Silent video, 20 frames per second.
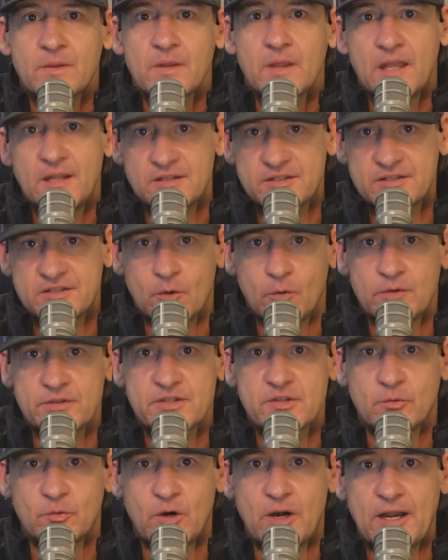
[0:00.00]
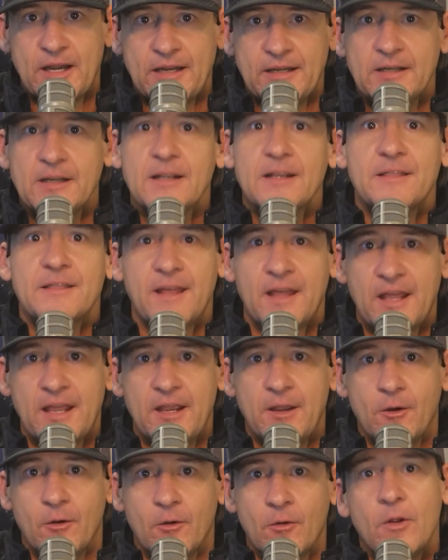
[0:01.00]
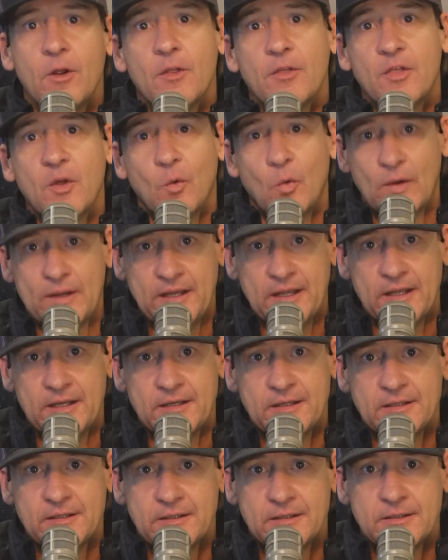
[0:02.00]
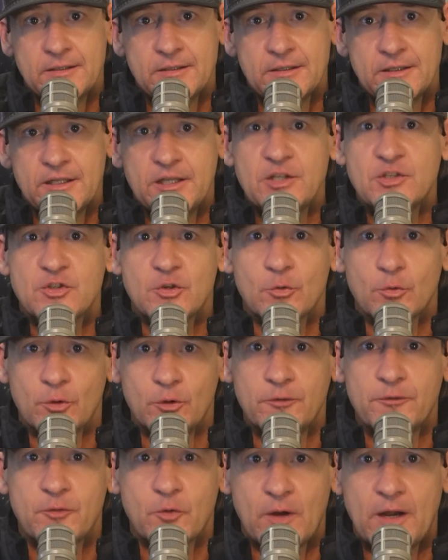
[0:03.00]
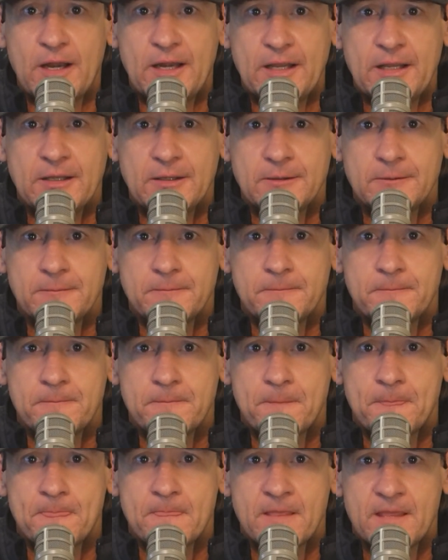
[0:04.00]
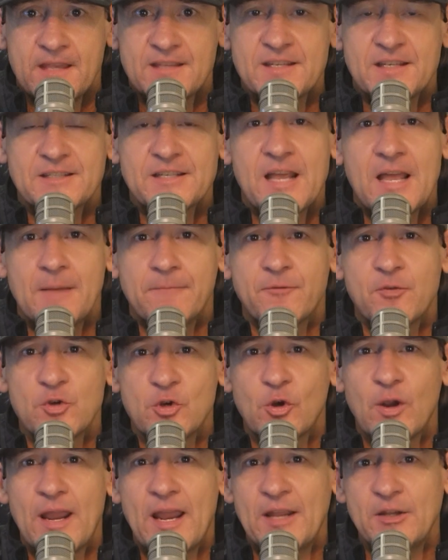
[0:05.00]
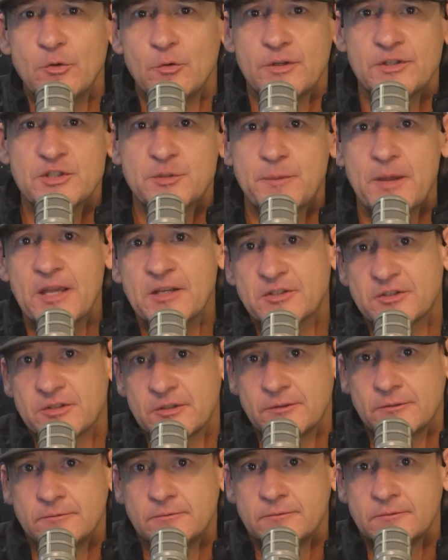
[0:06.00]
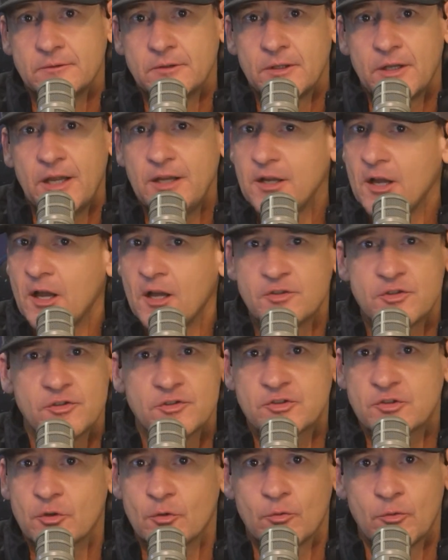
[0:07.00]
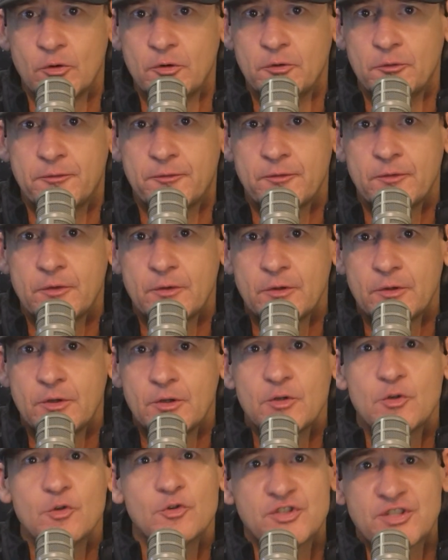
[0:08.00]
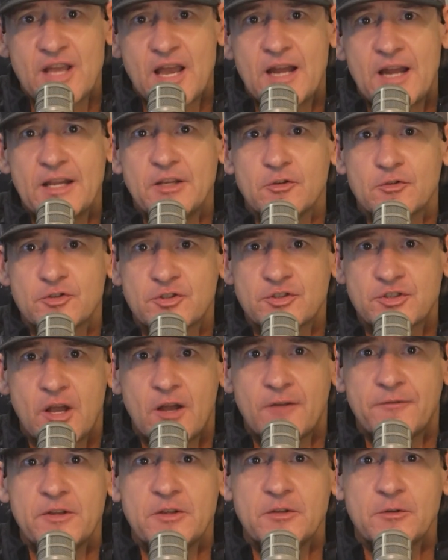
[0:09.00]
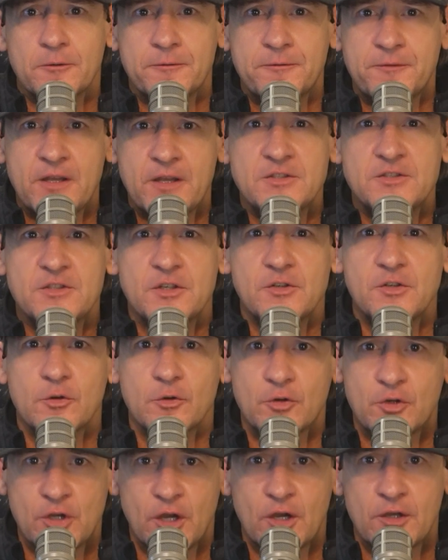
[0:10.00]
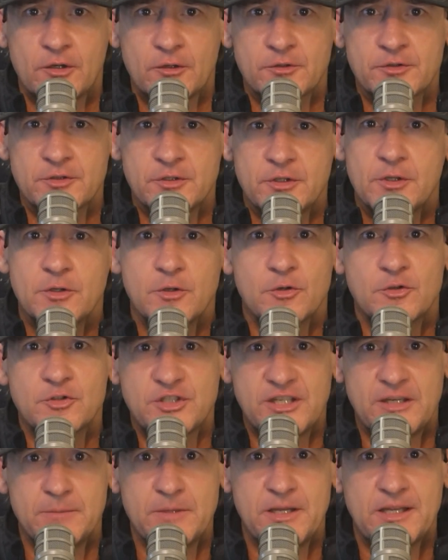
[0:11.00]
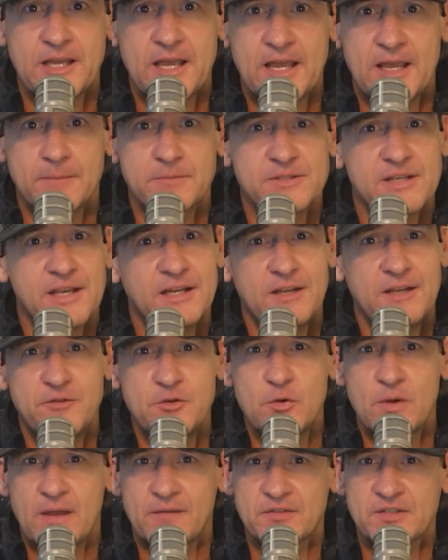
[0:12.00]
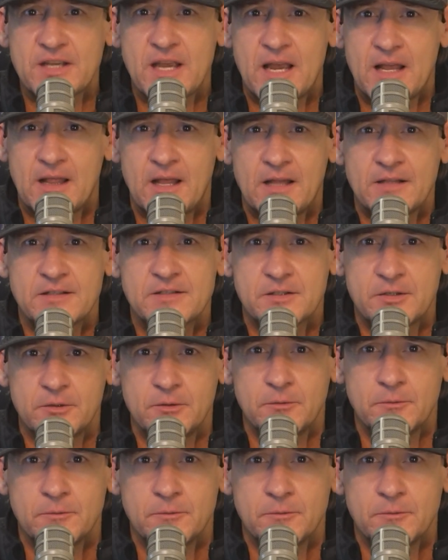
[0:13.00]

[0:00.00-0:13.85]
and so is the rain, the hail, the wind. Is your roof ready? Is it time for your annual inspection? And not just your roof, your siding, your soffit, your fascia, your gutters, your chimney caps, and if you have skylights too.